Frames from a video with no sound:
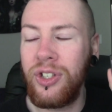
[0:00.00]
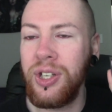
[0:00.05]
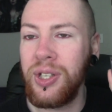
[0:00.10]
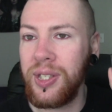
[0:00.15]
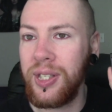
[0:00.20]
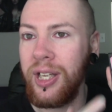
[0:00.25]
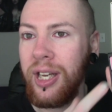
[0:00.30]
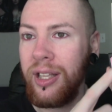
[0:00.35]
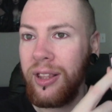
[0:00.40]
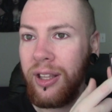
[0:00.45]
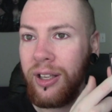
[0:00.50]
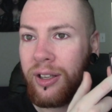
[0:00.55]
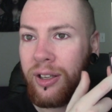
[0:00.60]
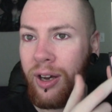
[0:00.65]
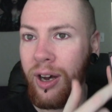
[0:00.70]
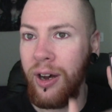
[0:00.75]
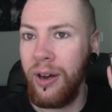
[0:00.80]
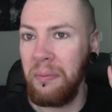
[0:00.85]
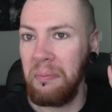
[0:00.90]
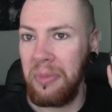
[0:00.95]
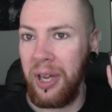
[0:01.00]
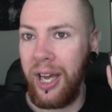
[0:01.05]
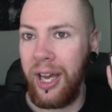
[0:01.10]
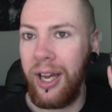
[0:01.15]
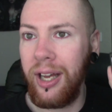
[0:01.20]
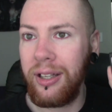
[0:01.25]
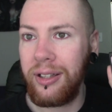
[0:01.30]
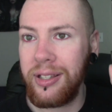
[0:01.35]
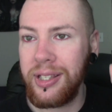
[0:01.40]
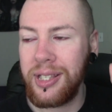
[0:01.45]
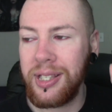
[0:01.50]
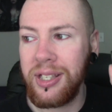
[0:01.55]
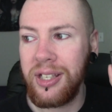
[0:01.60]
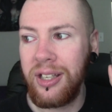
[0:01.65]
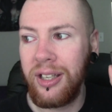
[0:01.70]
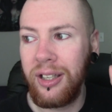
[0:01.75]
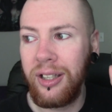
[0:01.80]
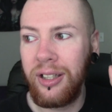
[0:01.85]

just like the compacts